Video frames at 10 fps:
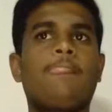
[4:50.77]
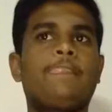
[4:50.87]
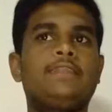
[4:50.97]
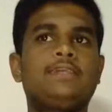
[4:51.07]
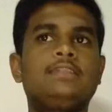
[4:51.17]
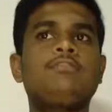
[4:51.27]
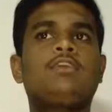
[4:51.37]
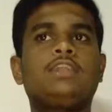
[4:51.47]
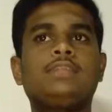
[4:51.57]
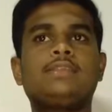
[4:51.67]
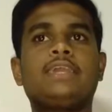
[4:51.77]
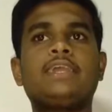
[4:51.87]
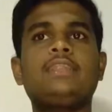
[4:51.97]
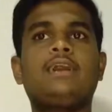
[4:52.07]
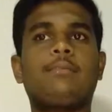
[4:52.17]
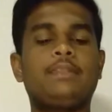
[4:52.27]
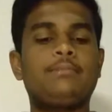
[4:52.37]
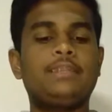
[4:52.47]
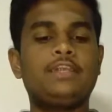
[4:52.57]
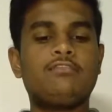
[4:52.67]
That is, 42nd
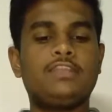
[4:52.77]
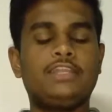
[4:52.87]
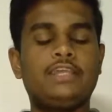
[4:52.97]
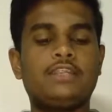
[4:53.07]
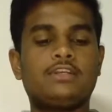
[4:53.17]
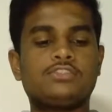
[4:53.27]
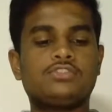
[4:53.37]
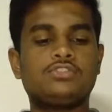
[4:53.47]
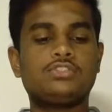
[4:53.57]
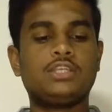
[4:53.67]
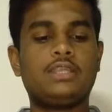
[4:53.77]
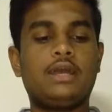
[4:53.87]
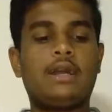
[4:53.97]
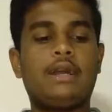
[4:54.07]
Amendment of the Indian Constitution